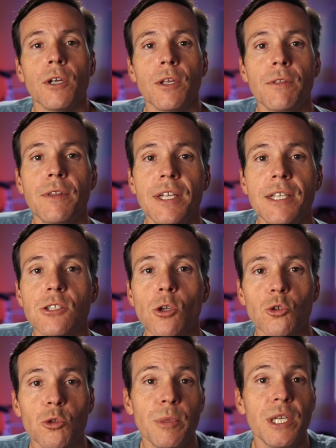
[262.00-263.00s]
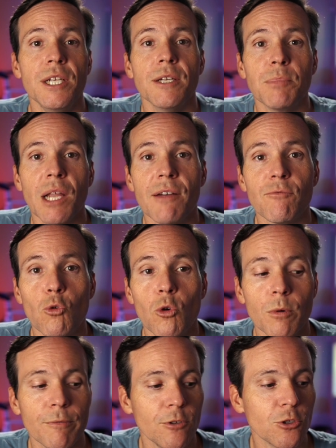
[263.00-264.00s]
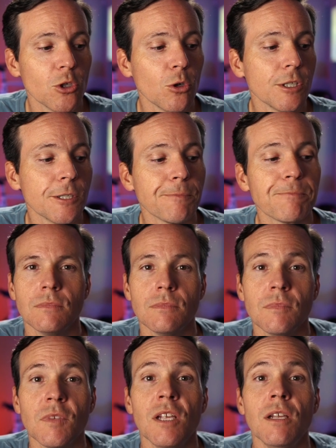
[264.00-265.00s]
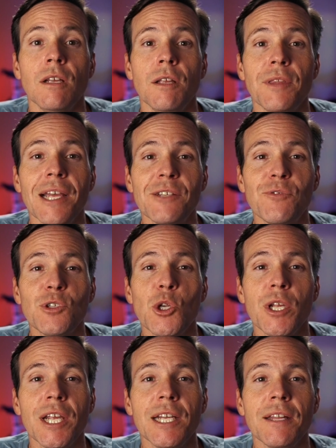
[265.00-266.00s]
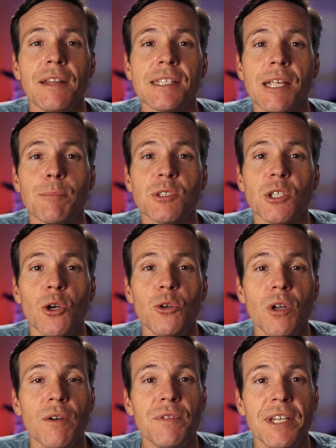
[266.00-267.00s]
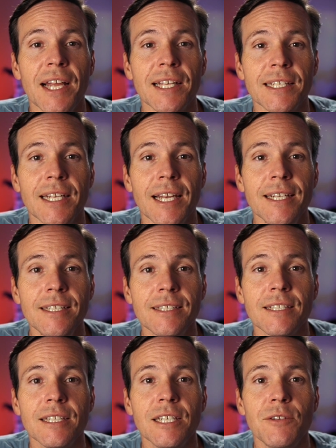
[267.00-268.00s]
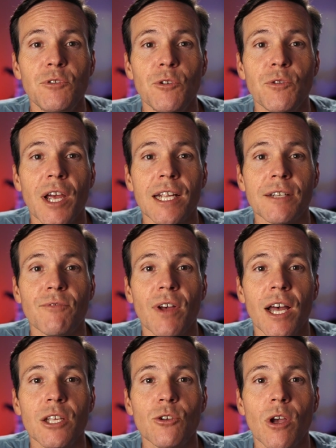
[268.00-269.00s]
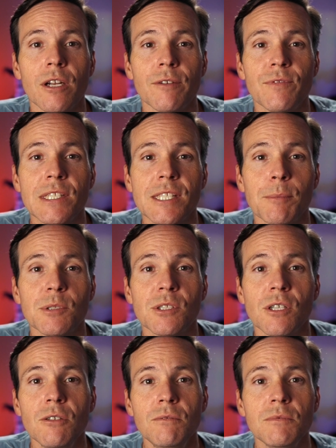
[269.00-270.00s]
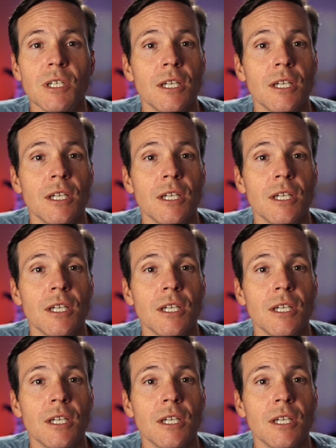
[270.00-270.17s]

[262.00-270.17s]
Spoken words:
the social media platform of your choice. Thanks for tuning in to this episode of the Daily Edit. If you've gotten value out of this episode,